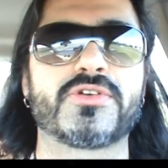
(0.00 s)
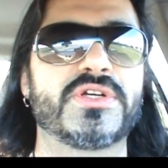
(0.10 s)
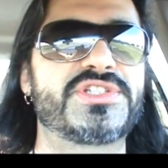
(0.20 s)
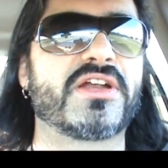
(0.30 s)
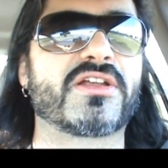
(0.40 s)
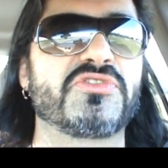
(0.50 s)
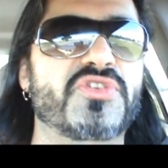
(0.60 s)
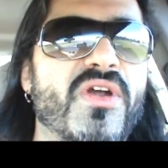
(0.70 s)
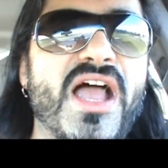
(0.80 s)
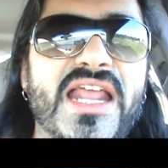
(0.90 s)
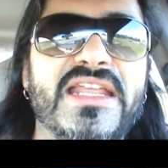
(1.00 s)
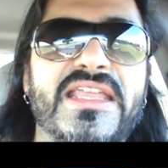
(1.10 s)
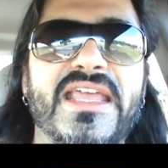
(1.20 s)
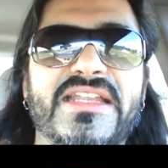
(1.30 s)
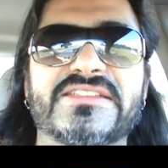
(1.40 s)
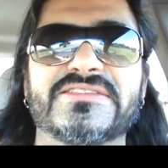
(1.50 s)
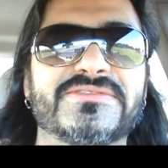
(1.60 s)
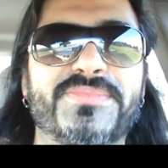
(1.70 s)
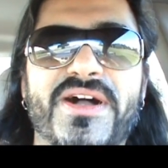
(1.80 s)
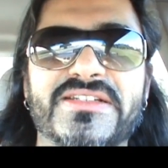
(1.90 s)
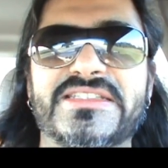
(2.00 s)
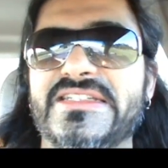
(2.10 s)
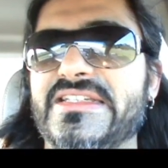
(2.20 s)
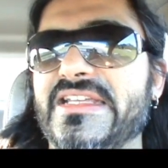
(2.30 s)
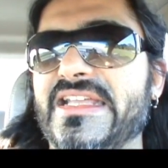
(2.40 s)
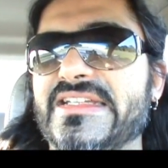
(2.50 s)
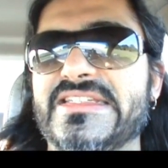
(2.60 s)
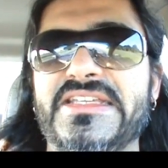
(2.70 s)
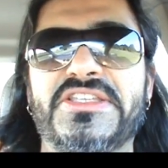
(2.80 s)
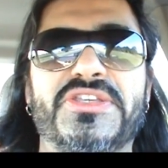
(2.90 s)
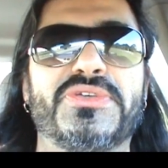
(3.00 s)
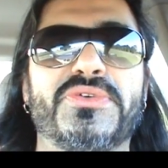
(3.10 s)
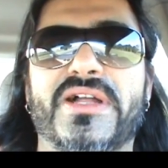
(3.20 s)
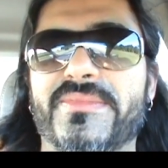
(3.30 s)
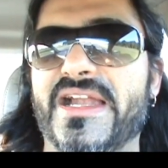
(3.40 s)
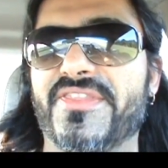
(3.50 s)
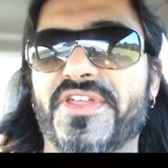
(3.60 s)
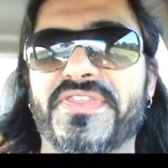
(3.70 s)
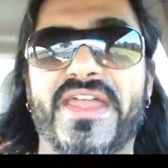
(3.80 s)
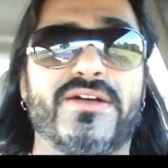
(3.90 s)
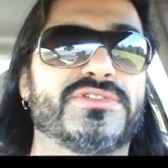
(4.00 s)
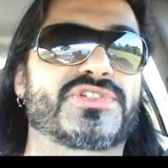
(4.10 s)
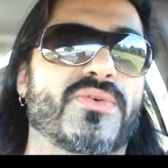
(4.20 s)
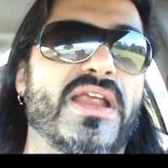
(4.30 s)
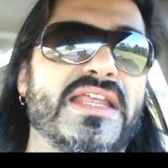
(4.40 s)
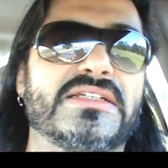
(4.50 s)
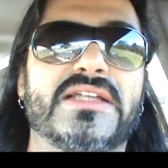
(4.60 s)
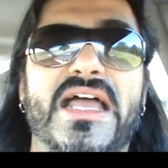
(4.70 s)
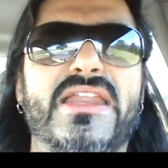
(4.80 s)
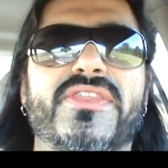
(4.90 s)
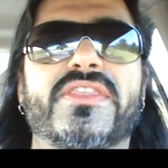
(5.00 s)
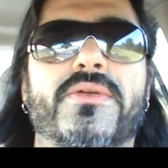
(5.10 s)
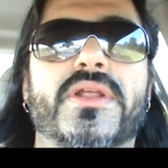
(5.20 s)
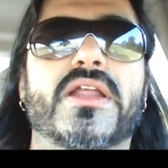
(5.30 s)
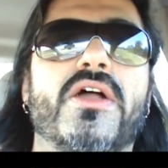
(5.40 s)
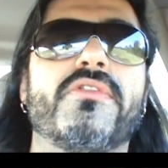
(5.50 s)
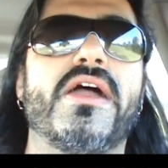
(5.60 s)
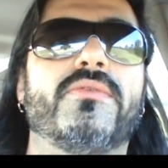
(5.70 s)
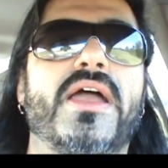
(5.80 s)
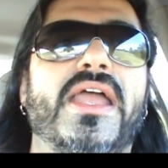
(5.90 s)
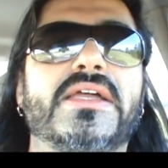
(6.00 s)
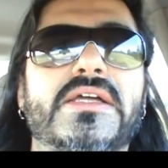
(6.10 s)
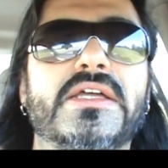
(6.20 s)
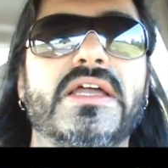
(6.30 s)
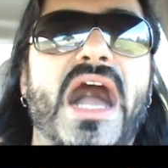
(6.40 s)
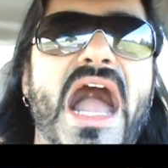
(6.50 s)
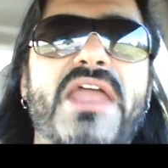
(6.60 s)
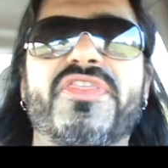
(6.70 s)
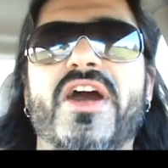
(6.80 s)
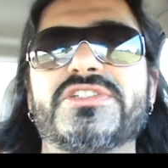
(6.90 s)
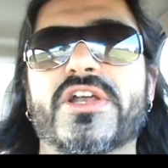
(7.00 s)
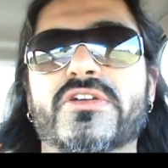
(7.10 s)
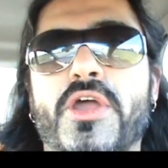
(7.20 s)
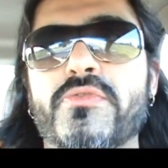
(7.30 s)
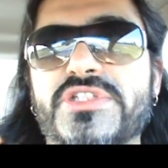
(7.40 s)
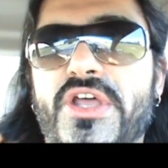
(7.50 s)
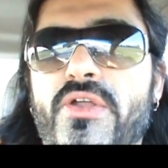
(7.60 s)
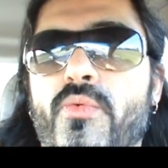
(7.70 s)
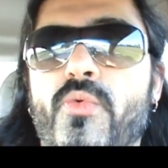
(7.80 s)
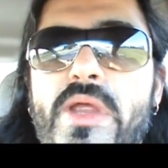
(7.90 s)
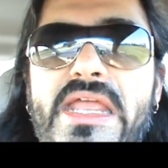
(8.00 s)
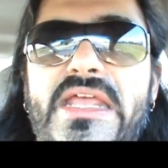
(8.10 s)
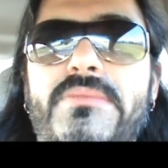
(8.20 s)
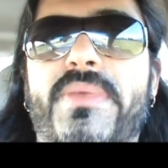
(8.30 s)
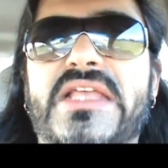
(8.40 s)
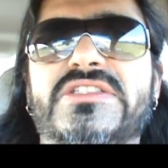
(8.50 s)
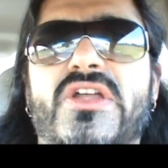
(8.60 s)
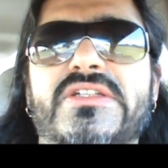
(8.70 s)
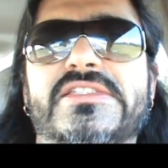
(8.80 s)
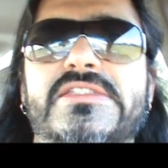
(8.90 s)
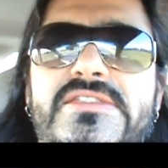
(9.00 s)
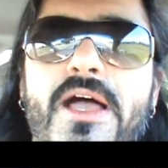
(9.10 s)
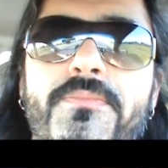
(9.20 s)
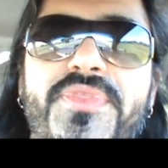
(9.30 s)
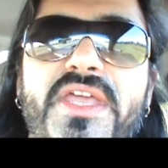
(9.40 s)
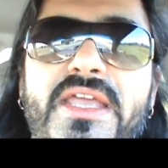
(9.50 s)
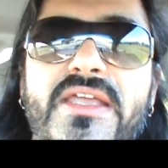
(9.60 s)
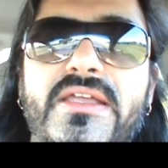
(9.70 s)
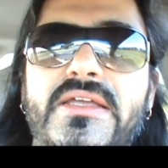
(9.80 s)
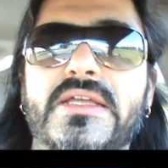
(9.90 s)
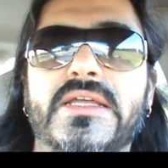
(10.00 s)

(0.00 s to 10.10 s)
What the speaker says: Chris Jericho trying to get Punk to get DQ'd. I mean, I thought that was great. I didn't think they were going to go that way. I thought Jericho was going to win based on something